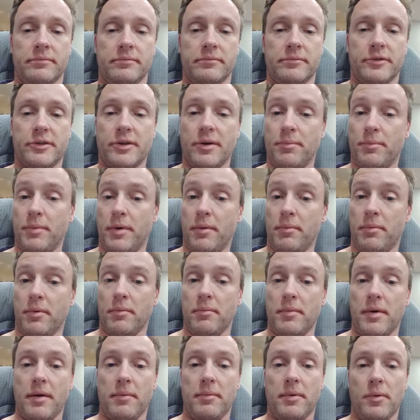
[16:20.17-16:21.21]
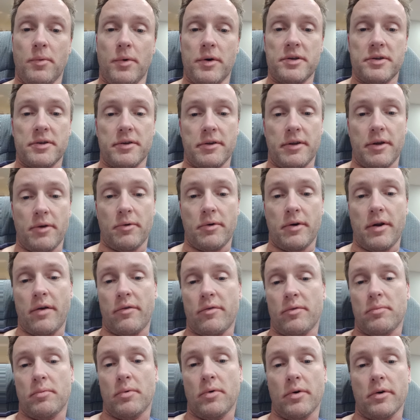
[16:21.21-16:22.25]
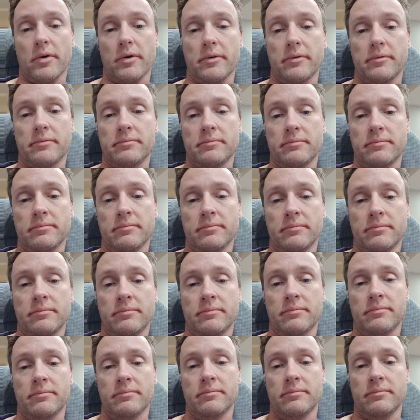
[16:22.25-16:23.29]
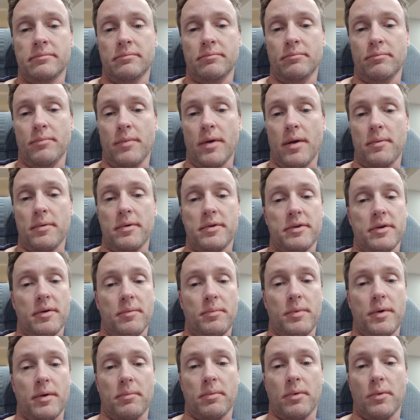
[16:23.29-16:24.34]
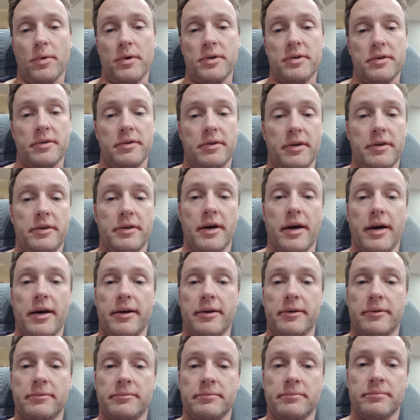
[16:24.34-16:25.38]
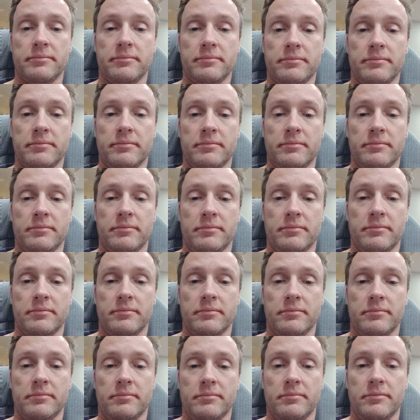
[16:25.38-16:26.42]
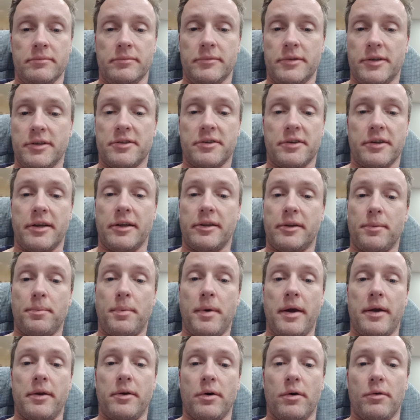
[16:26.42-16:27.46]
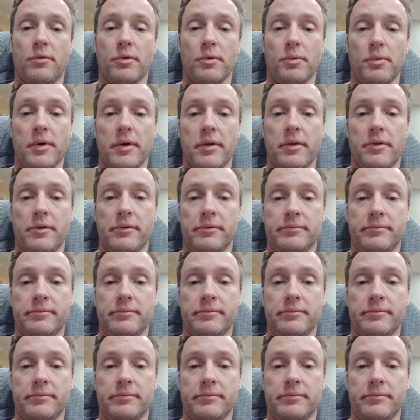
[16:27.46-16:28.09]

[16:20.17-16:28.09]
Some people may be wishing they were never born. Maybe some people wishing they die just to get the pain over with.